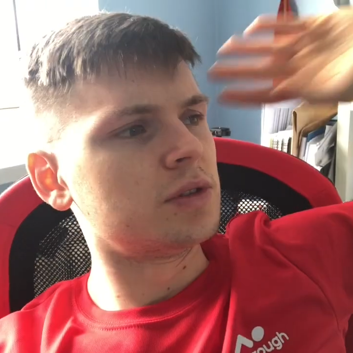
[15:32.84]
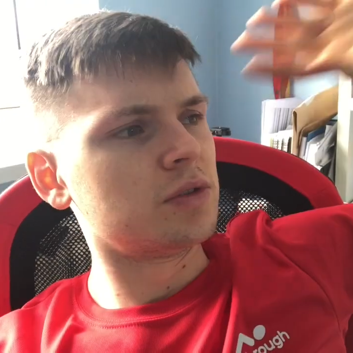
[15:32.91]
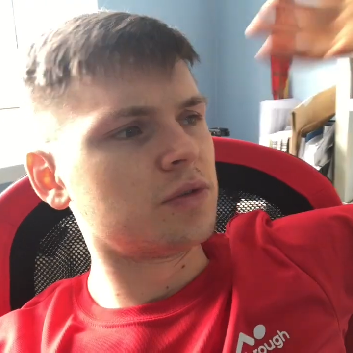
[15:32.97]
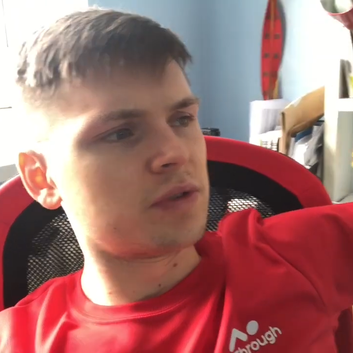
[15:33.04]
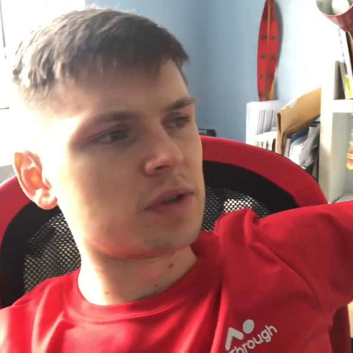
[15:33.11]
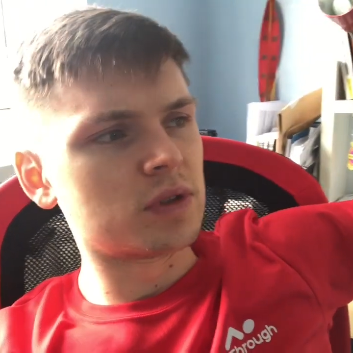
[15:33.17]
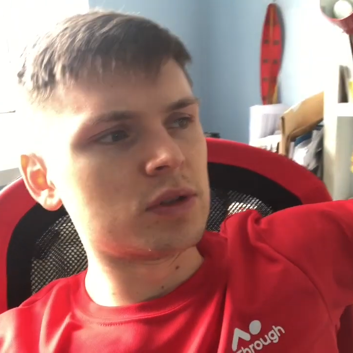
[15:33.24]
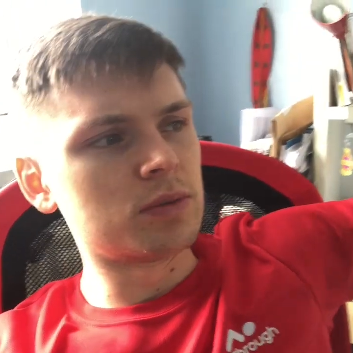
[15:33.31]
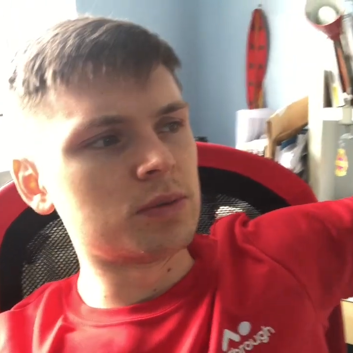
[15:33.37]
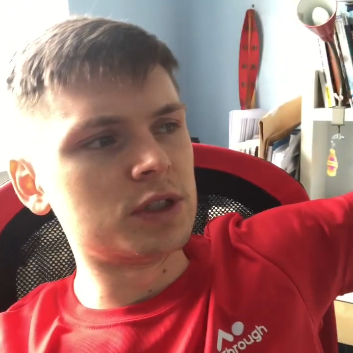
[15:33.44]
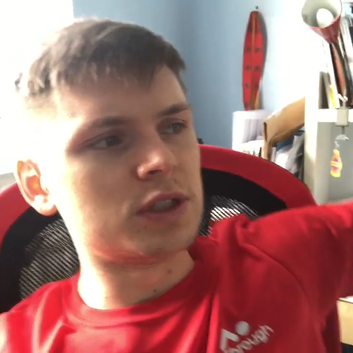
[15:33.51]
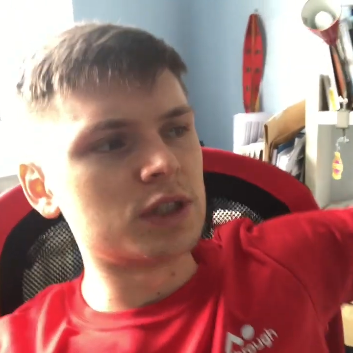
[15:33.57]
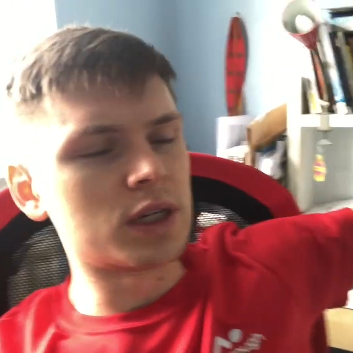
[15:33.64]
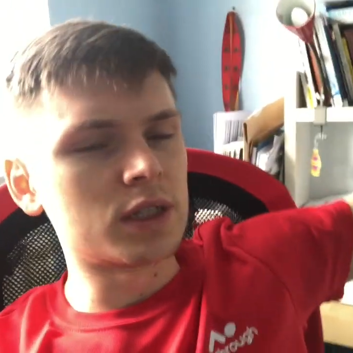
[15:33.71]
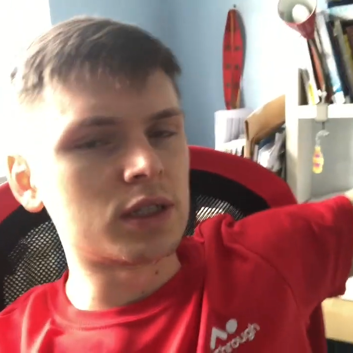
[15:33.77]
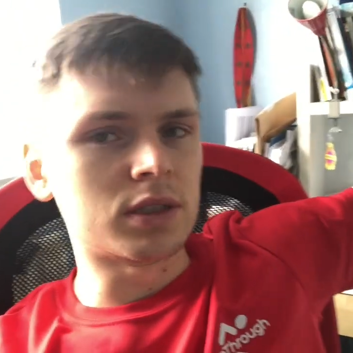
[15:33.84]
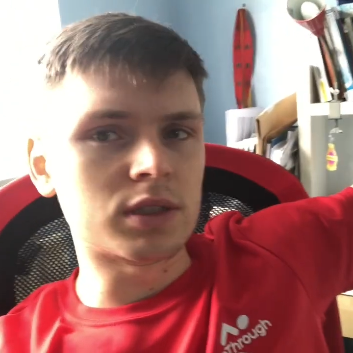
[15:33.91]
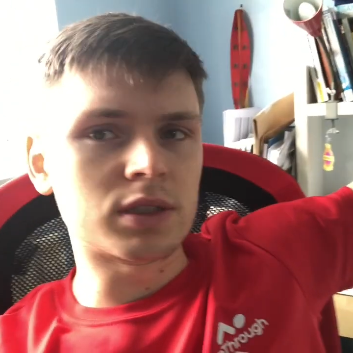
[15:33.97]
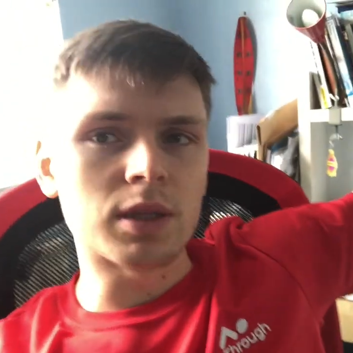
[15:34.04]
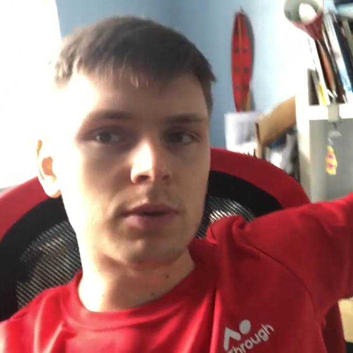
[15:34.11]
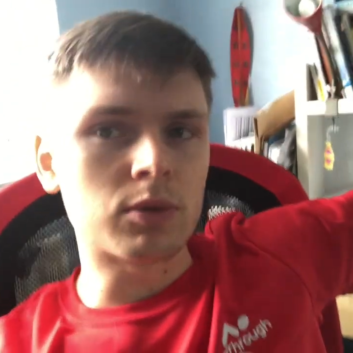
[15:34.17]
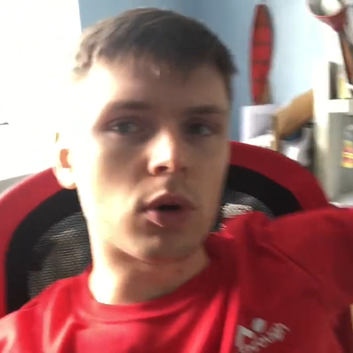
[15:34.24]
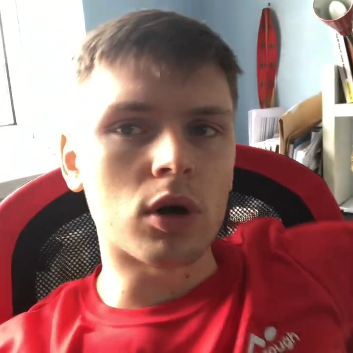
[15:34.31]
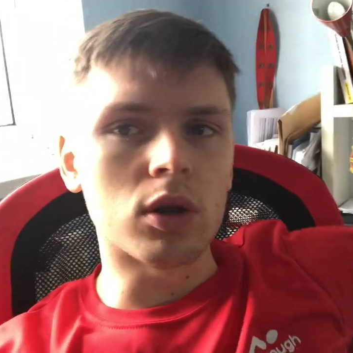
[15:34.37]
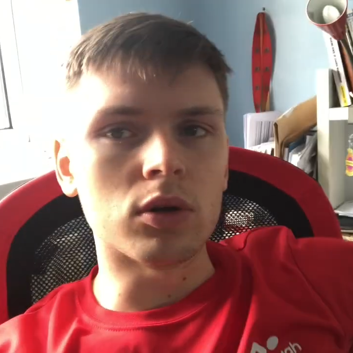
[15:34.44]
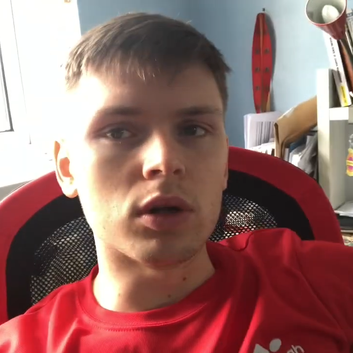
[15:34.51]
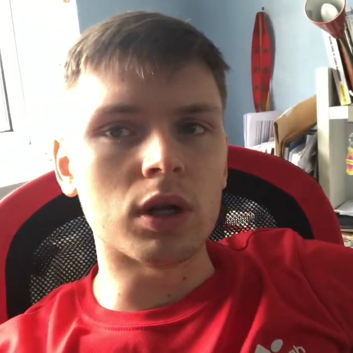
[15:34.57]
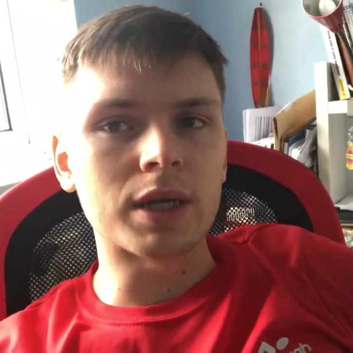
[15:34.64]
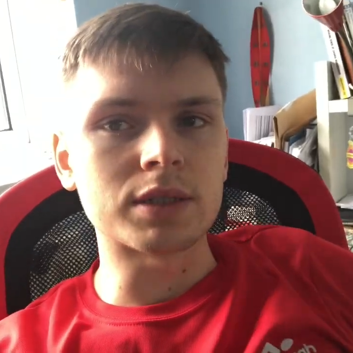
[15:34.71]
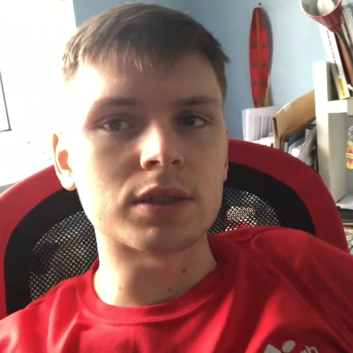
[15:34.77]
Still feel a little bit jaded. I slept quite a
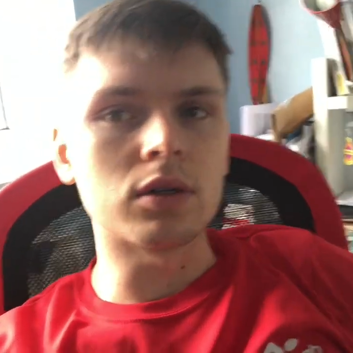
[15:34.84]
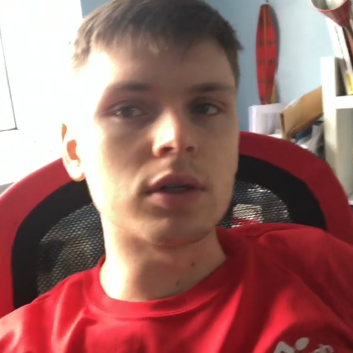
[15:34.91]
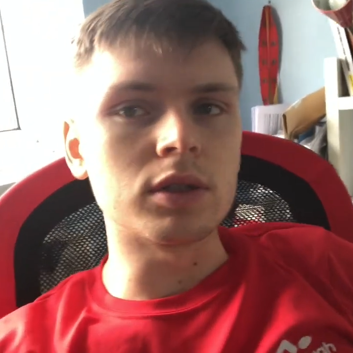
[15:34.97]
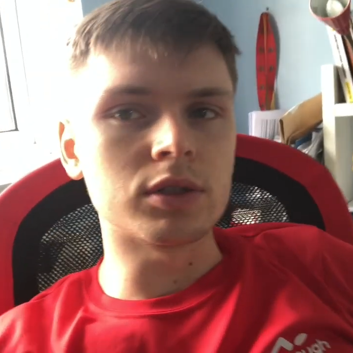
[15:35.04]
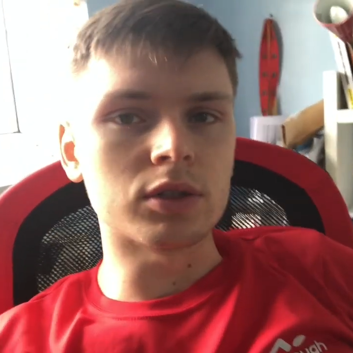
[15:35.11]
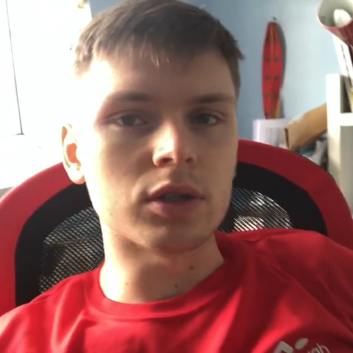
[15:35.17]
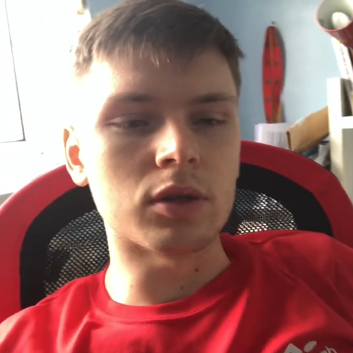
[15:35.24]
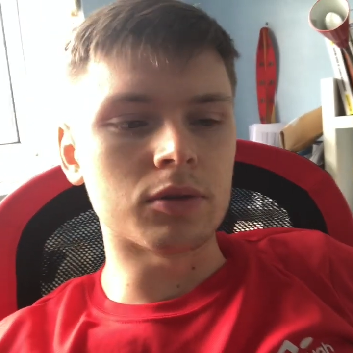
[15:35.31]
lot last night,